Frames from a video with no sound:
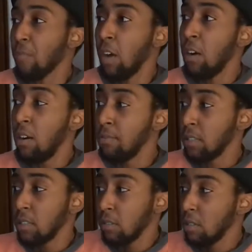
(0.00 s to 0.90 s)
Um,
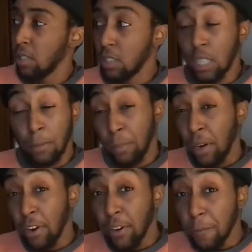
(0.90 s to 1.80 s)
so stop
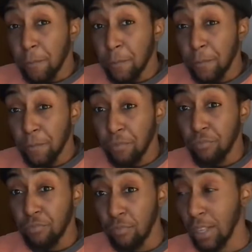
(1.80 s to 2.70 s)
comparing,
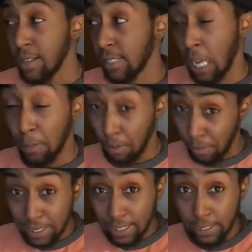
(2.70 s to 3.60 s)
stop
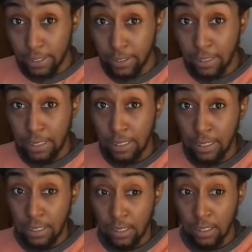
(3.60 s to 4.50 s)
lamenting,
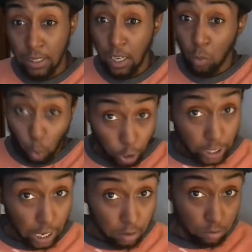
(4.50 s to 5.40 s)
and work it
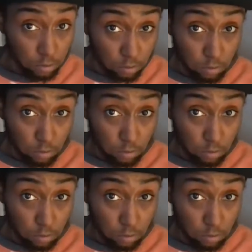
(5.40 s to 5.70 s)
out.